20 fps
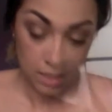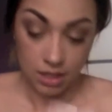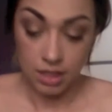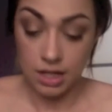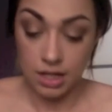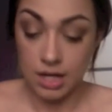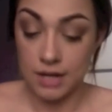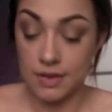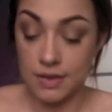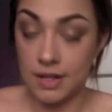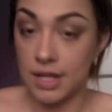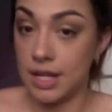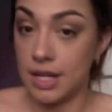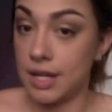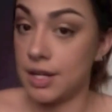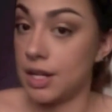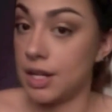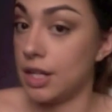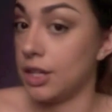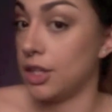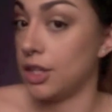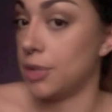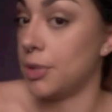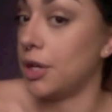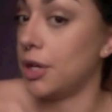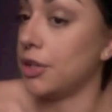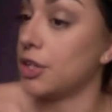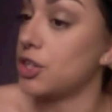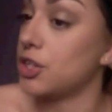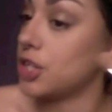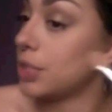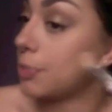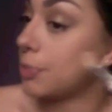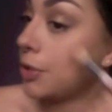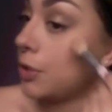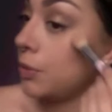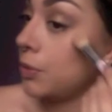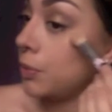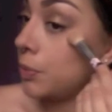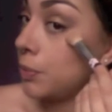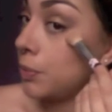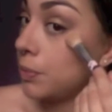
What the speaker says: And then a little bit on the cheekbone.